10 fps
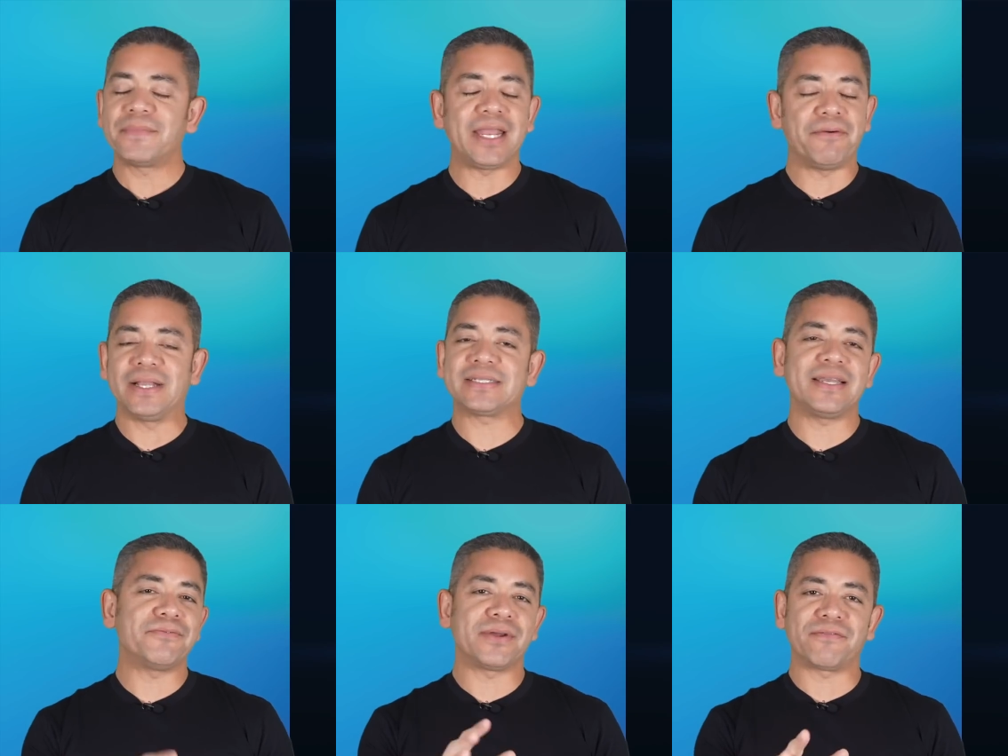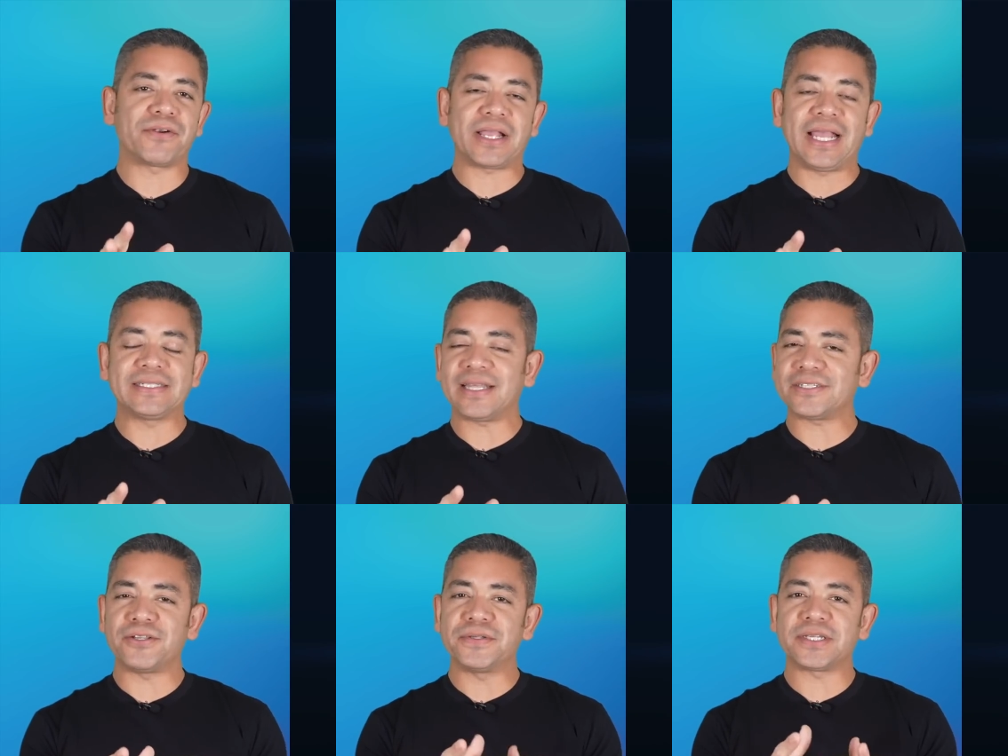Anyways, in whatever case, let
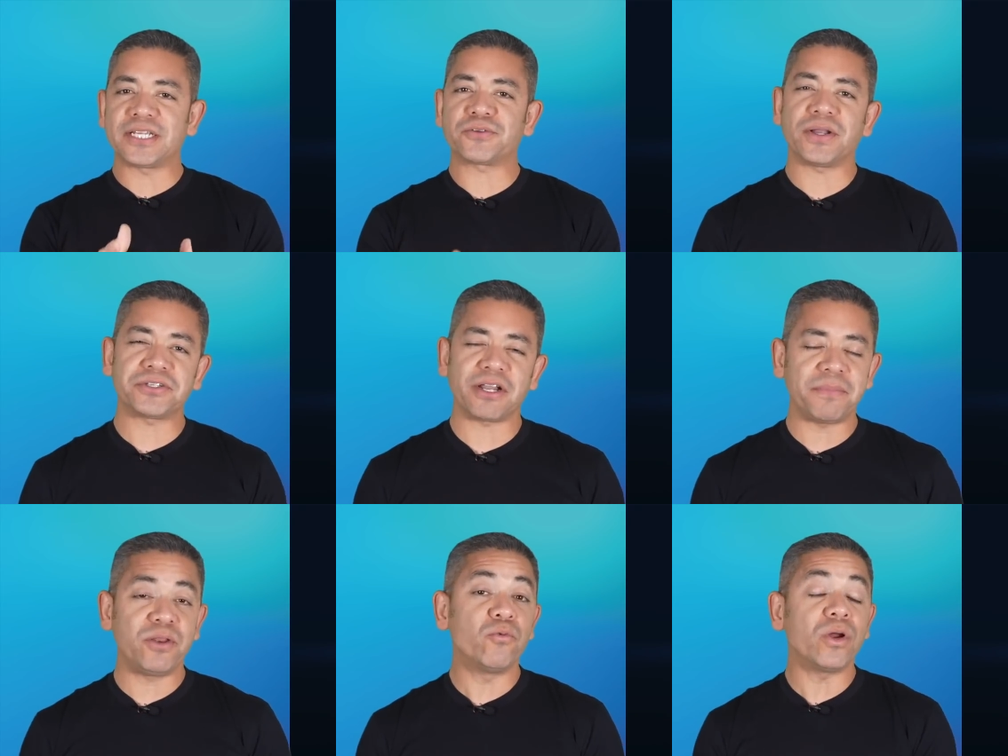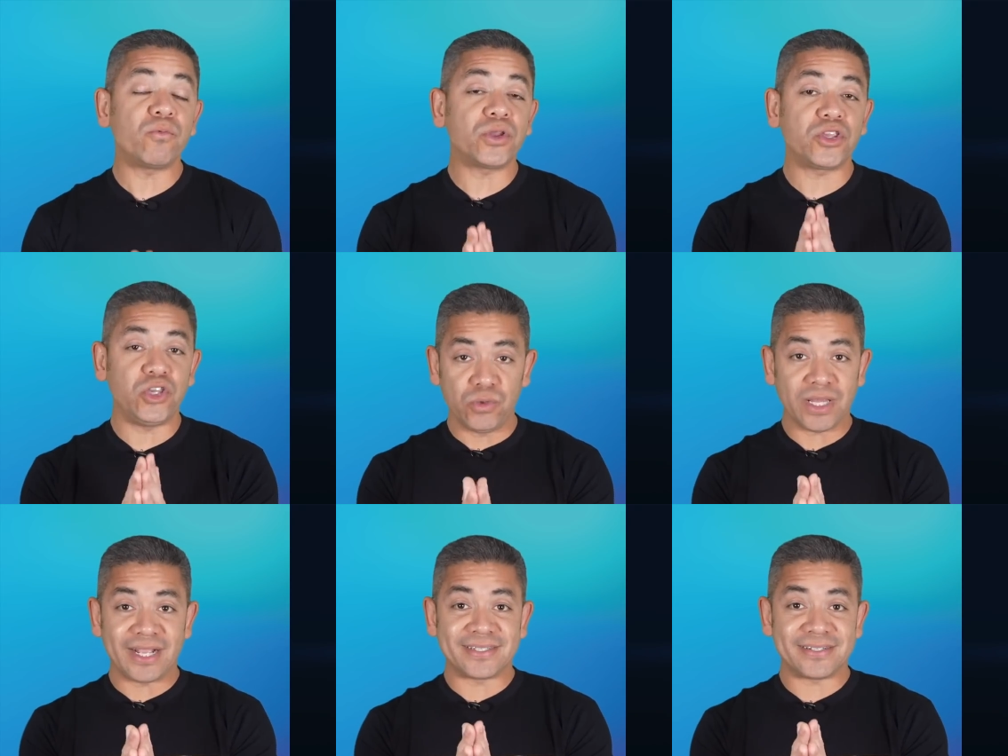us know in today's question, I mean, what would you
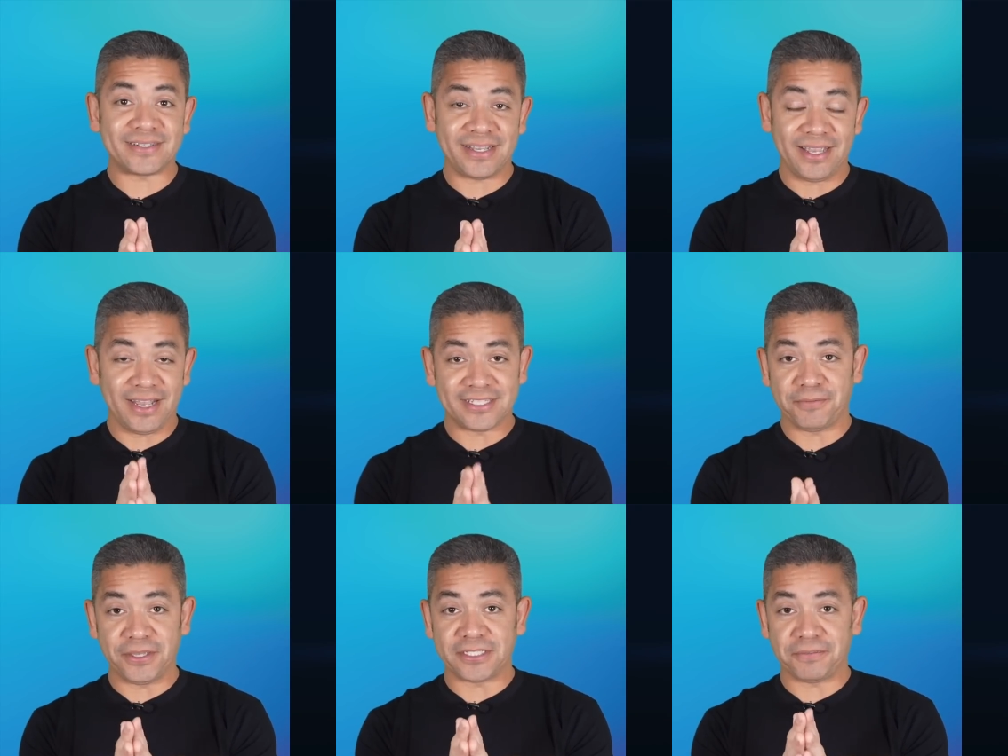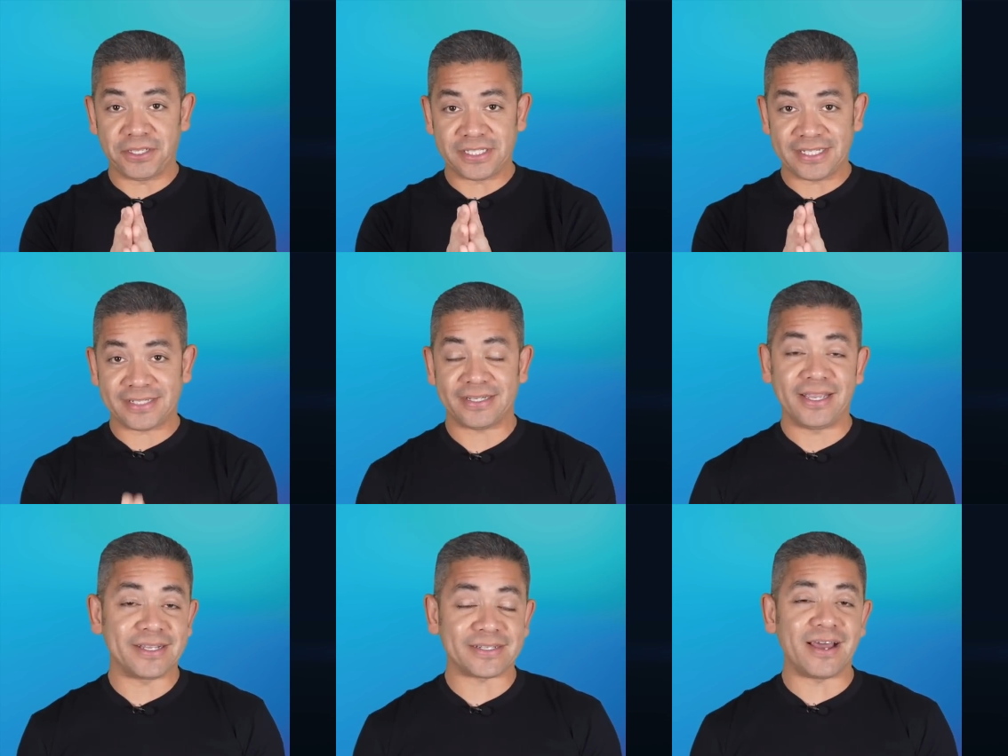like to see at W W D
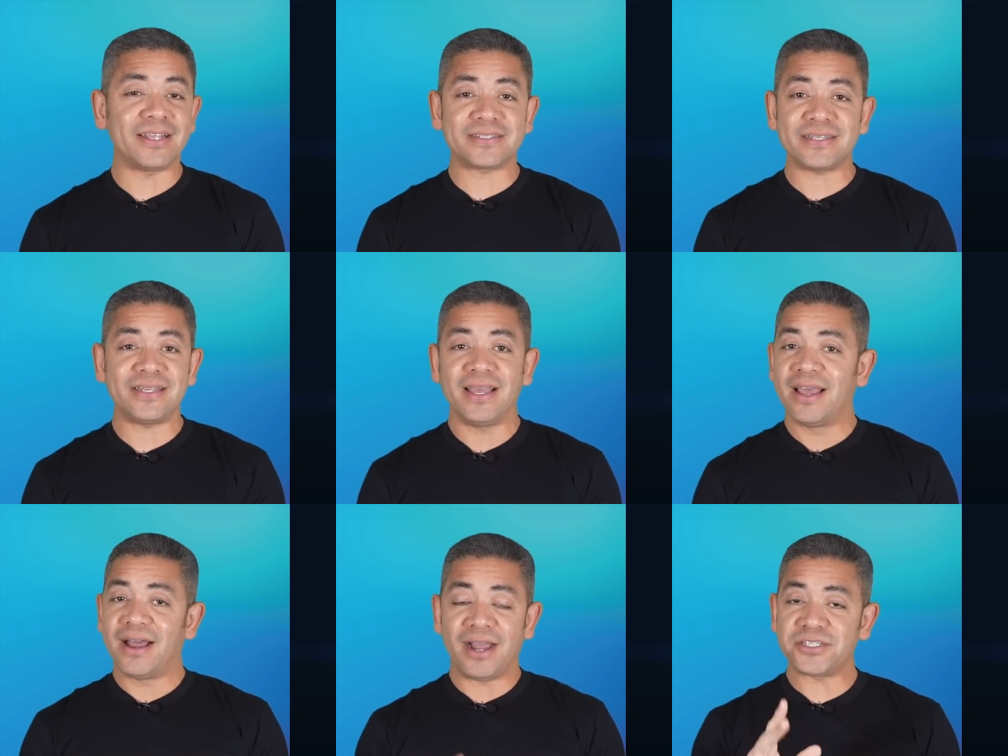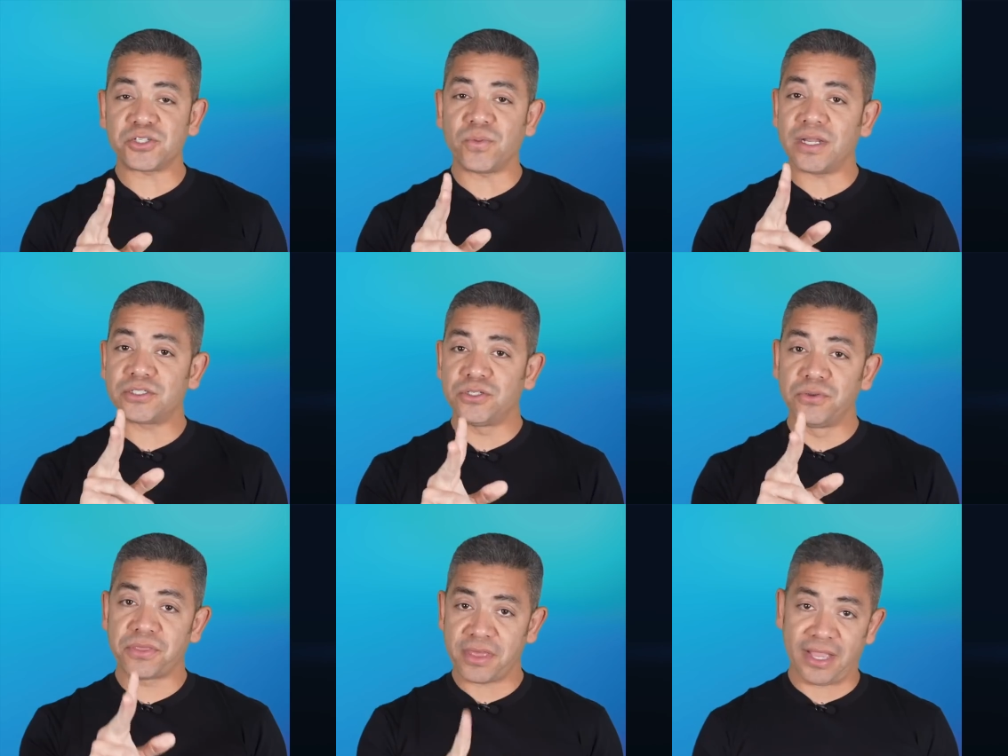C? Because honestly, I just want
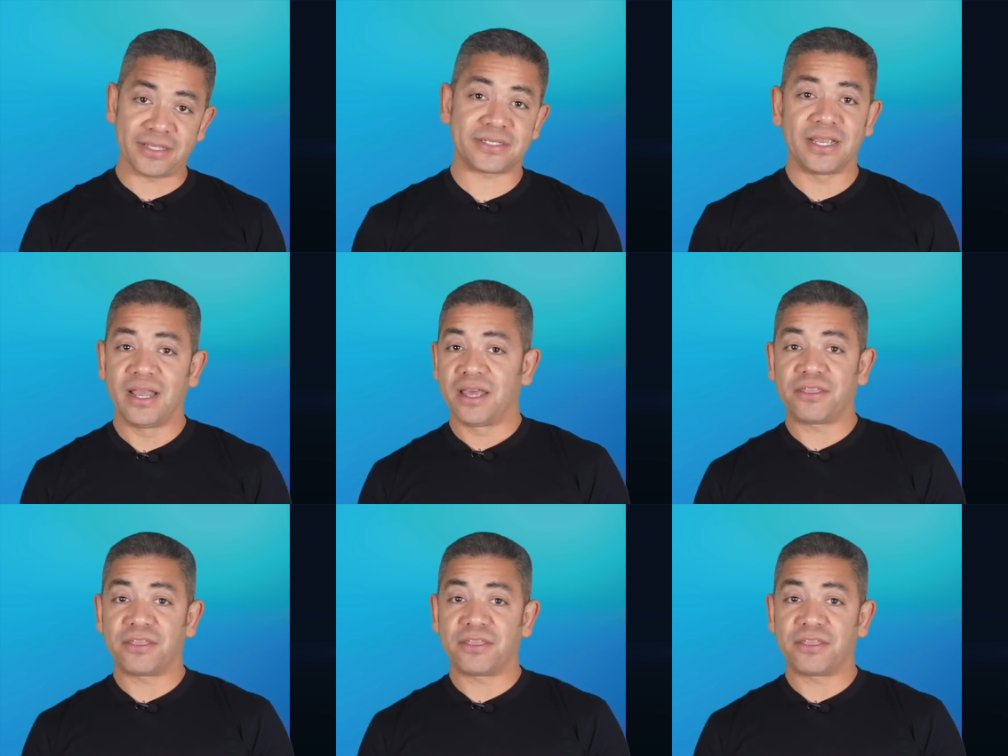two things.